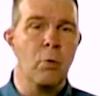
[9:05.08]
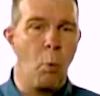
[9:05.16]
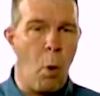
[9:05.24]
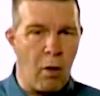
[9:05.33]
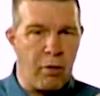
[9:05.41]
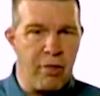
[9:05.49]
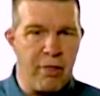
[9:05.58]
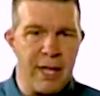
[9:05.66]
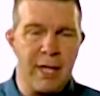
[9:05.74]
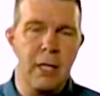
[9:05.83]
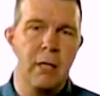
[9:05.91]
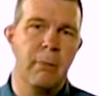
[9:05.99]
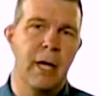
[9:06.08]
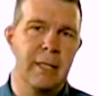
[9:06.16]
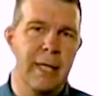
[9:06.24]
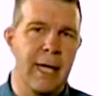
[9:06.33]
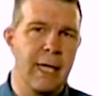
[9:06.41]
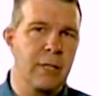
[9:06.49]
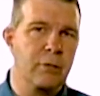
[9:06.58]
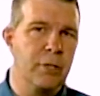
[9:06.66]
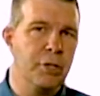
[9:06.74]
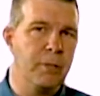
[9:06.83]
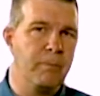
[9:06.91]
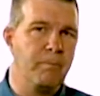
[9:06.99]
while thinking about that
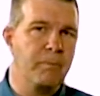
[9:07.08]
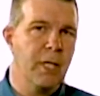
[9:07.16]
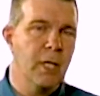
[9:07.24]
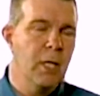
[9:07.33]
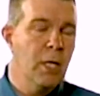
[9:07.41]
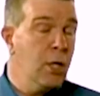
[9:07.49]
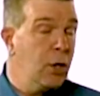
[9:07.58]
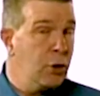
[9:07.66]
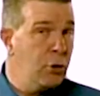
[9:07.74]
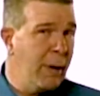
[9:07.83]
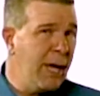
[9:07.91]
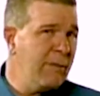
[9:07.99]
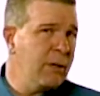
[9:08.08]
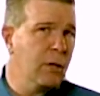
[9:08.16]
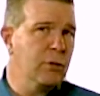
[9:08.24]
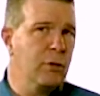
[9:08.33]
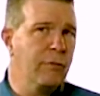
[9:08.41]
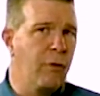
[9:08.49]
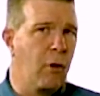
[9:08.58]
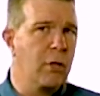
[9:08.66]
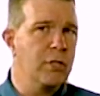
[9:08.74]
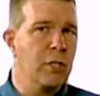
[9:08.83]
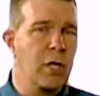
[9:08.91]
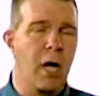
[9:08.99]
electrician. You may even go so far as
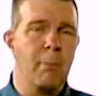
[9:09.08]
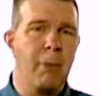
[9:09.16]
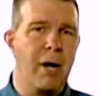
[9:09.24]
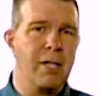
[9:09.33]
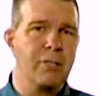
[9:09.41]
to cut box